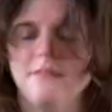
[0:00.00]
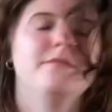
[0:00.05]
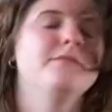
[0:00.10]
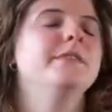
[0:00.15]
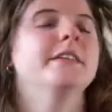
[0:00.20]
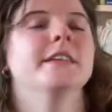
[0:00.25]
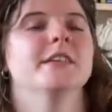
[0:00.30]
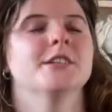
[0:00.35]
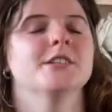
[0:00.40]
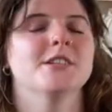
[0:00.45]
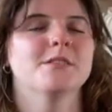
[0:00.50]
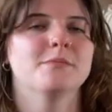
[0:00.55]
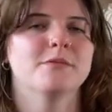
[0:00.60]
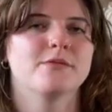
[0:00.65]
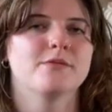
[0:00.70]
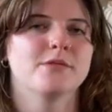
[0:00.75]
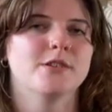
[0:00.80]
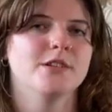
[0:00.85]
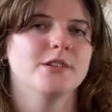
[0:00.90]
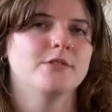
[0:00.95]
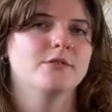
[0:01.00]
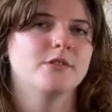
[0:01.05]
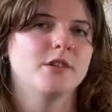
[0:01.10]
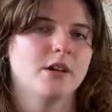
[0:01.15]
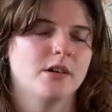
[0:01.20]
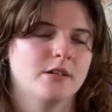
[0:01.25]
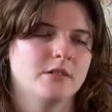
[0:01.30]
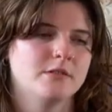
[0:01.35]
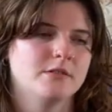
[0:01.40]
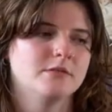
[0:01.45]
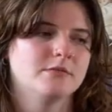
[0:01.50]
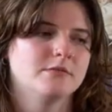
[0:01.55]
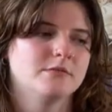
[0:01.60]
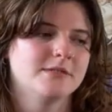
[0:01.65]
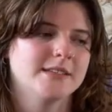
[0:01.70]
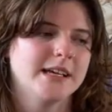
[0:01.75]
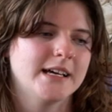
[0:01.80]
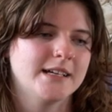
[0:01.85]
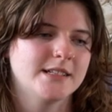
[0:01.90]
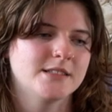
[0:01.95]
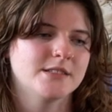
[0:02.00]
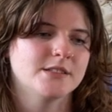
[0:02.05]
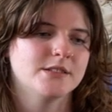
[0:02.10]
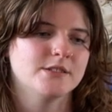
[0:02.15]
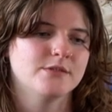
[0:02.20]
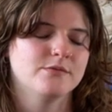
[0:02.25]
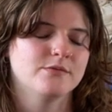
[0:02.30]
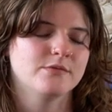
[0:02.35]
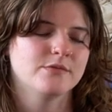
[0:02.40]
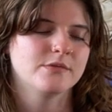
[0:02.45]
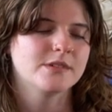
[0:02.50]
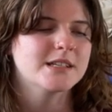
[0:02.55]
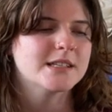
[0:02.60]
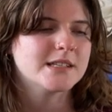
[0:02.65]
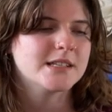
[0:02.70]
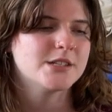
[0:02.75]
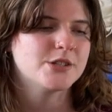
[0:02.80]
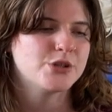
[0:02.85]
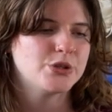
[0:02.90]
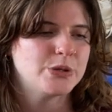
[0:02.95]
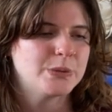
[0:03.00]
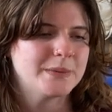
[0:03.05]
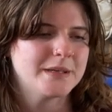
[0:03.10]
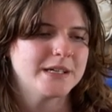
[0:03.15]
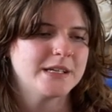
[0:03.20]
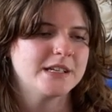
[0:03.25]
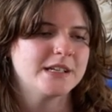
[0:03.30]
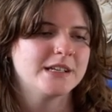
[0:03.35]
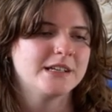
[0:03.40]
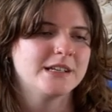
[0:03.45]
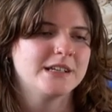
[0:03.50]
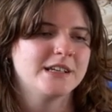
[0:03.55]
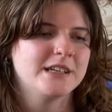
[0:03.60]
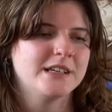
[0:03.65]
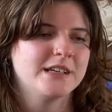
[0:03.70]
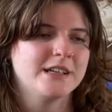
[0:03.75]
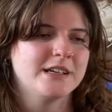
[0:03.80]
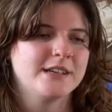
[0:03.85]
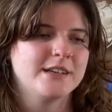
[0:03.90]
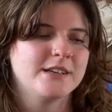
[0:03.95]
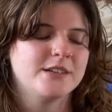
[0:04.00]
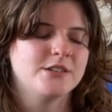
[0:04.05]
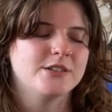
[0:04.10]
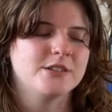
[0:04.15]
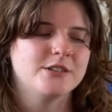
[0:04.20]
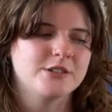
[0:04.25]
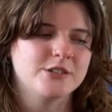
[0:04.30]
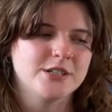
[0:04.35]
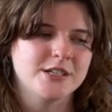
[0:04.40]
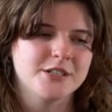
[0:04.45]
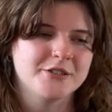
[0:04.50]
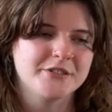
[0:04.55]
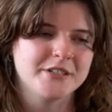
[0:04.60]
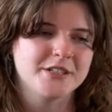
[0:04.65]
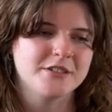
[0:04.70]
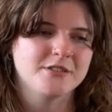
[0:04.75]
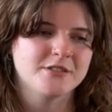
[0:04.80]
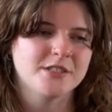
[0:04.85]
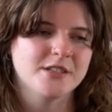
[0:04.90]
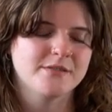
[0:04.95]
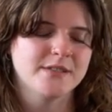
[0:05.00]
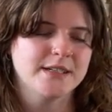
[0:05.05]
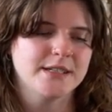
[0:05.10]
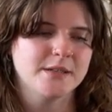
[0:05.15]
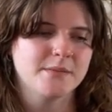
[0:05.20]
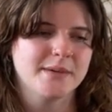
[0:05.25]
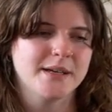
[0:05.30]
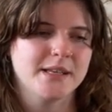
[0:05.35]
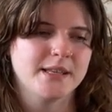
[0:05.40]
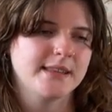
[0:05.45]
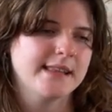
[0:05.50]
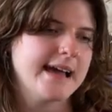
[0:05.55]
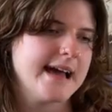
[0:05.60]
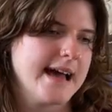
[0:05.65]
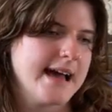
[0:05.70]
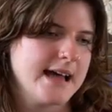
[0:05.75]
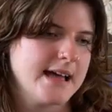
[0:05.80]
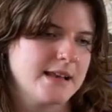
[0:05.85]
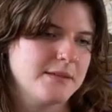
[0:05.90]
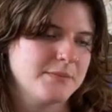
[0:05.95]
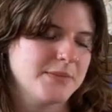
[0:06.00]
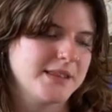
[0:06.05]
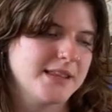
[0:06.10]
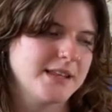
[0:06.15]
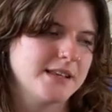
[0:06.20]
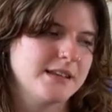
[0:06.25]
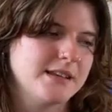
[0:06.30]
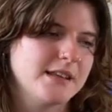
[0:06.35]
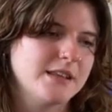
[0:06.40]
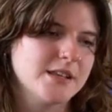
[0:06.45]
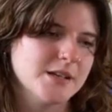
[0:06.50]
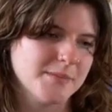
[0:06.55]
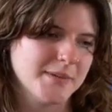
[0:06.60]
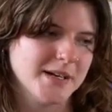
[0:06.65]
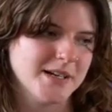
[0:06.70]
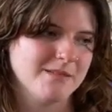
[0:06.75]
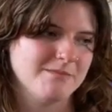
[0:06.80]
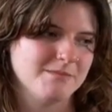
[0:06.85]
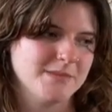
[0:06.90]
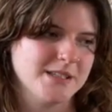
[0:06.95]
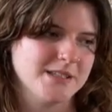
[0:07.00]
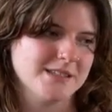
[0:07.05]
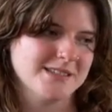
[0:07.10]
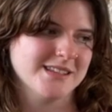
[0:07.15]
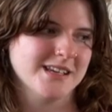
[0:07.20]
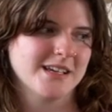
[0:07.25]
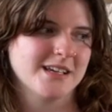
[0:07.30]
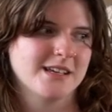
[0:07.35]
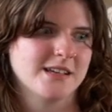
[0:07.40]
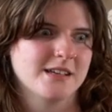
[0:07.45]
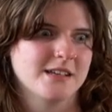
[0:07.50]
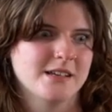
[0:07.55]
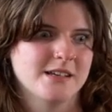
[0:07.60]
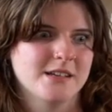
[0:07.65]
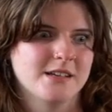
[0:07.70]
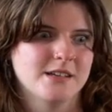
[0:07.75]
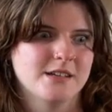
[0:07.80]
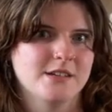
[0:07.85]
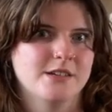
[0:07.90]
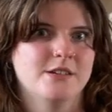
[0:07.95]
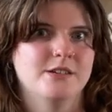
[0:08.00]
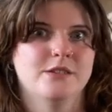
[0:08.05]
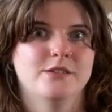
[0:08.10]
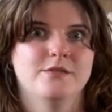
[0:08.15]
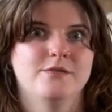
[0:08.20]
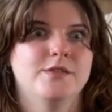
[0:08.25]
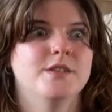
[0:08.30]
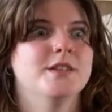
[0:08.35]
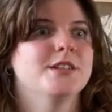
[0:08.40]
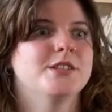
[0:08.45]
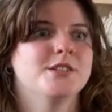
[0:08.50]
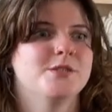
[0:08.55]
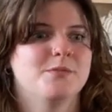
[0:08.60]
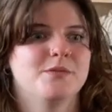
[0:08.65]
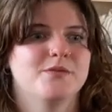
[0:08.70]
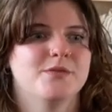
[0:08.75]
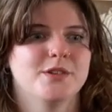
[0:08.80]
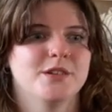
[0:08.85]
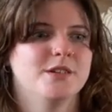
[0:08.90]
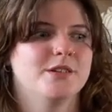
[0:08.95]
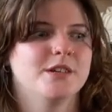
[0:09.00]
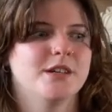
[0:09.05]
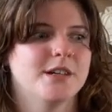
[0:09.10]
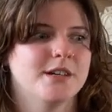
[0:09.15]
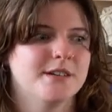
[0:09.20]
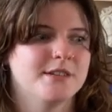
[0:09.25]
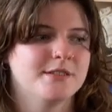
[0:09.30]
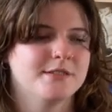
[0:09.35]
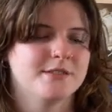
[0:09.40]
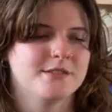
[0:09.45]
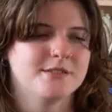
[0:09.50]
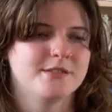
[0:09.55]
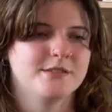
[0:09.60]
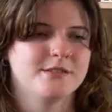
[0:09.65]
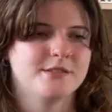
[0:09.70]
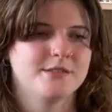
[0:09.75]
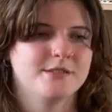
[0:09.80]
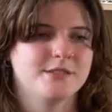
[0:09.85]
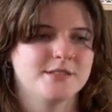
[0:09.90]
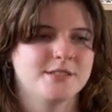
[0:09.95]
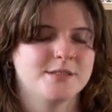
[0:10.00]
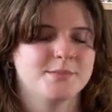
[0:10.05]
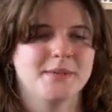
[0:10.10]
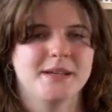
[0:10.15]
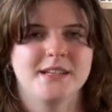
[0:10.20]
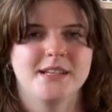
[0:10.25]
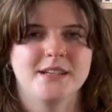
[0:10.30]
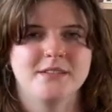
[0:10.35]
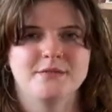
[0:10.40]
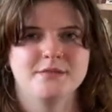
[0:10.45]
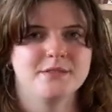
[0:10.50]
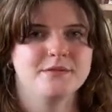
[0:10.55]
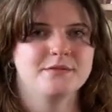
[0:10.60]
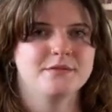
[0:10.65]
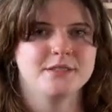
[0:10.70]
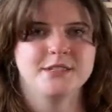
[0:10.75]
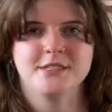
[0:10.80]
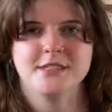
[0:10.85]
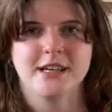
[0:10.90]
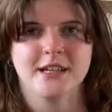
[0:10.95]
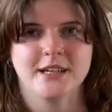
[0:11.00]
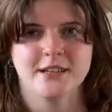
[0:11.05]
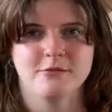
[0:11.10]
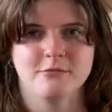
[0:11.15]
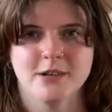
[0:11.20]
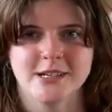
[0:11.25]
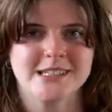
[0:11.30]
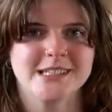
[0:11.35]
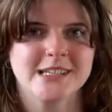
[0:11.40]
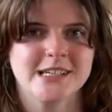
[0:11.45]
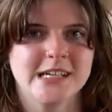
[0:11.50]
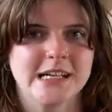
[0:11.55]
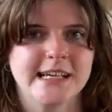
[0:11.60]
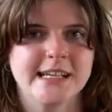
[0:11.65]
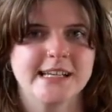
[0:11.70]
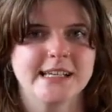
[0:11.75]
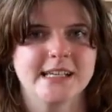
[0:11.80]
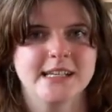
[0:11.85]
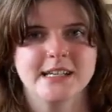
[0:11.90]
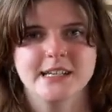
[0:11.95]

finish it before you go. That's really stupid. Don't try and stress yourself out about that. But then another part of me is like, finish it before you go. Spend every free second working on it.